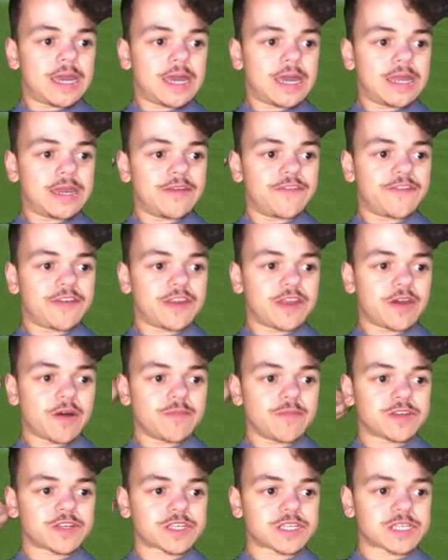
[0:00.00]
video. I'm
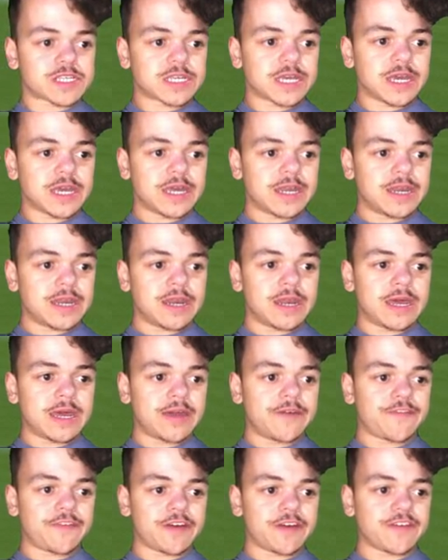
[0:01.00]
just seeing
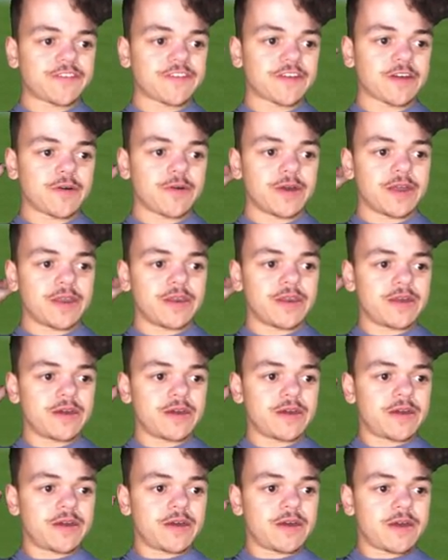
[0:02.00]
if it's showing.
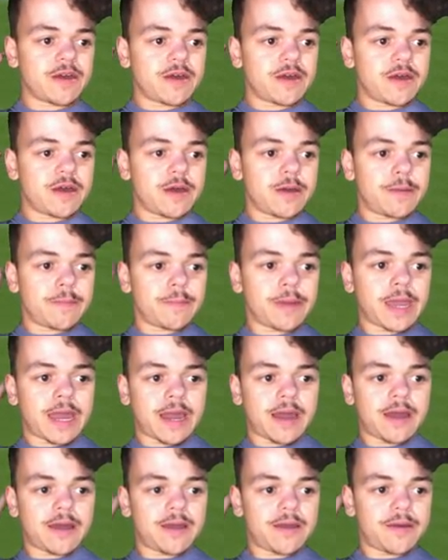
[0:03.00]
But yeah,
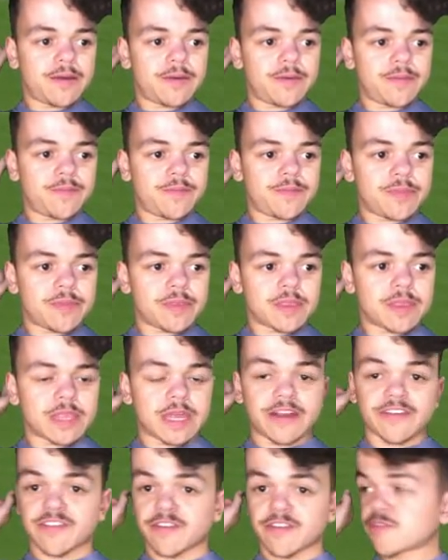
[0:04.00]

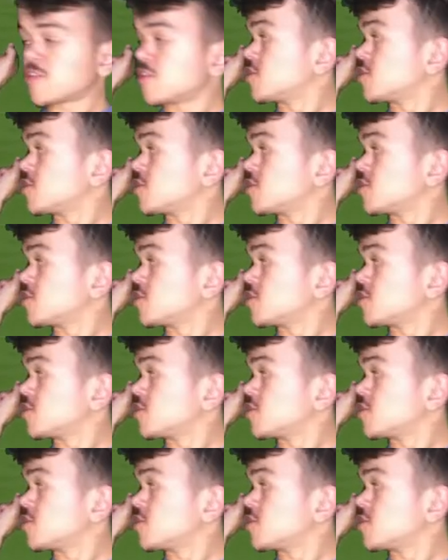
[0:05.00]
there's a